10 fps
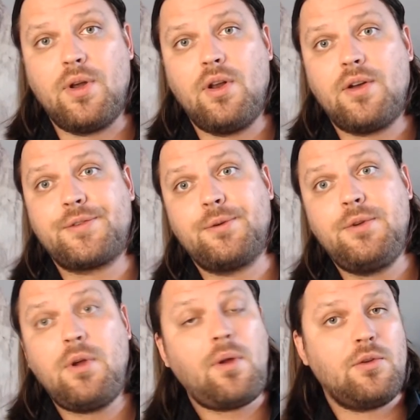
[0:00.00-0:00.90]
and also,
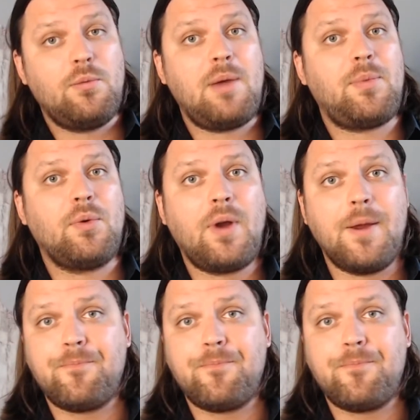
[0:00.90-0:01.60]
yeah, you might be right.